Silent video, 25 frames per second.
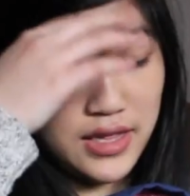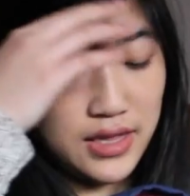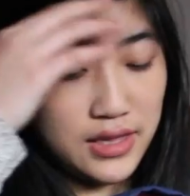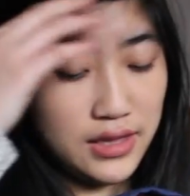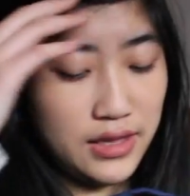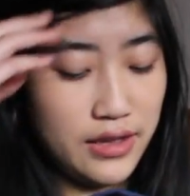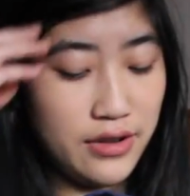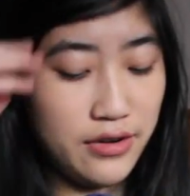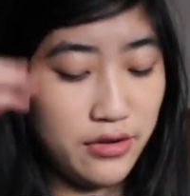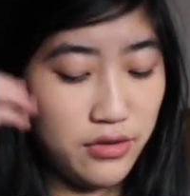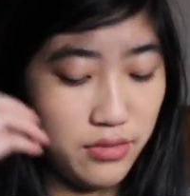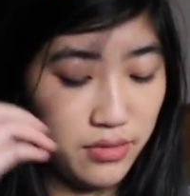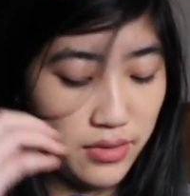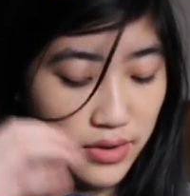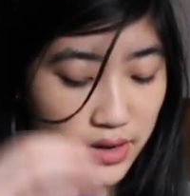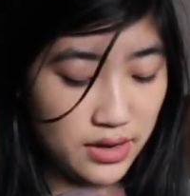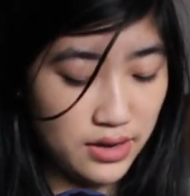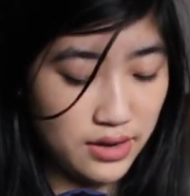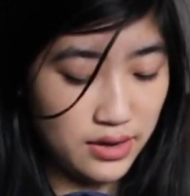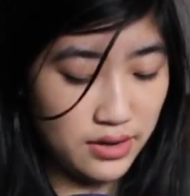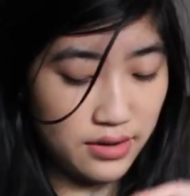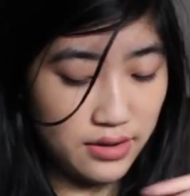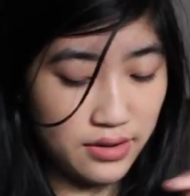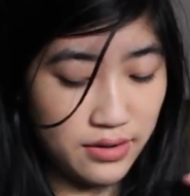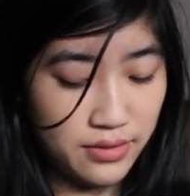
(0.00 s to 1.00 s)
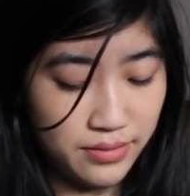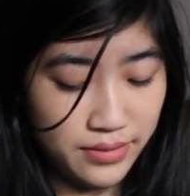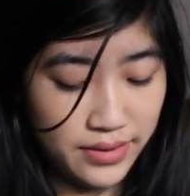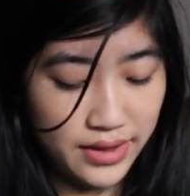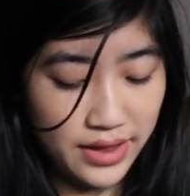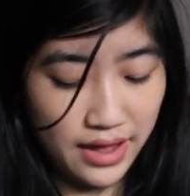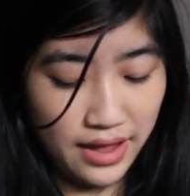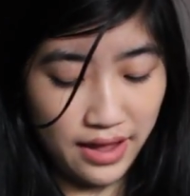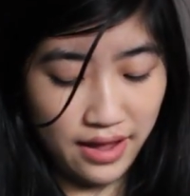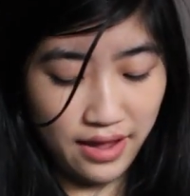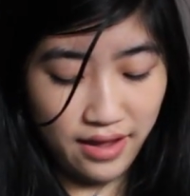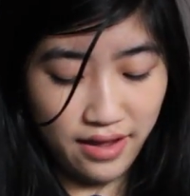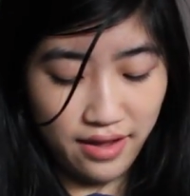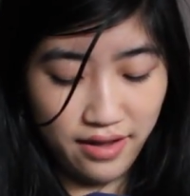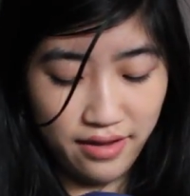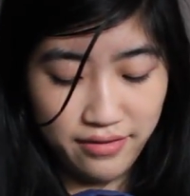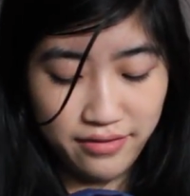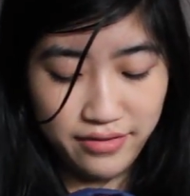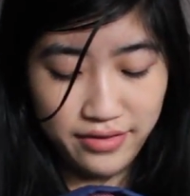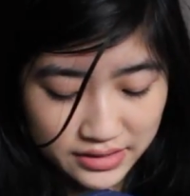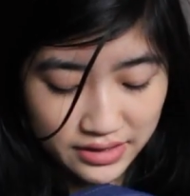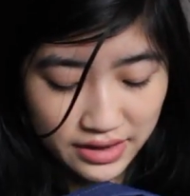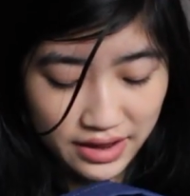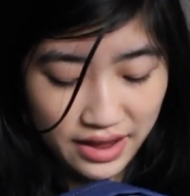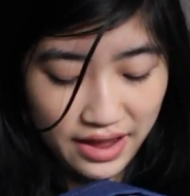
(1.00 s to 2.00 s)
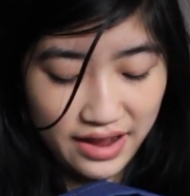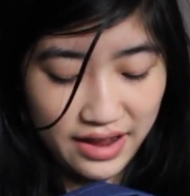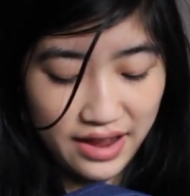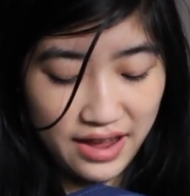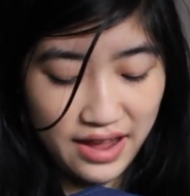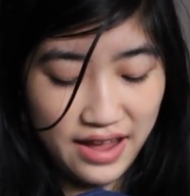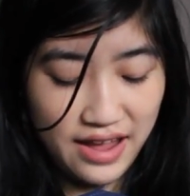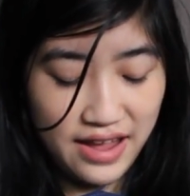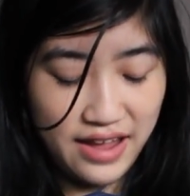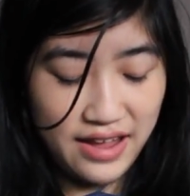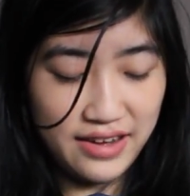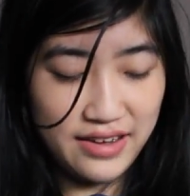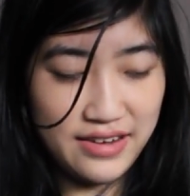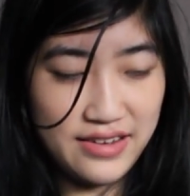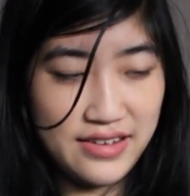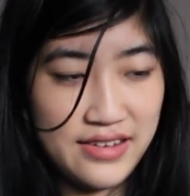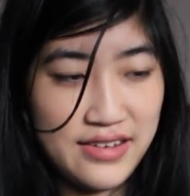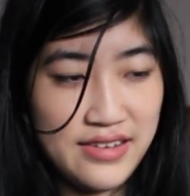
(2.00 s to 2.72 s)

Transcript: the little one we have, I got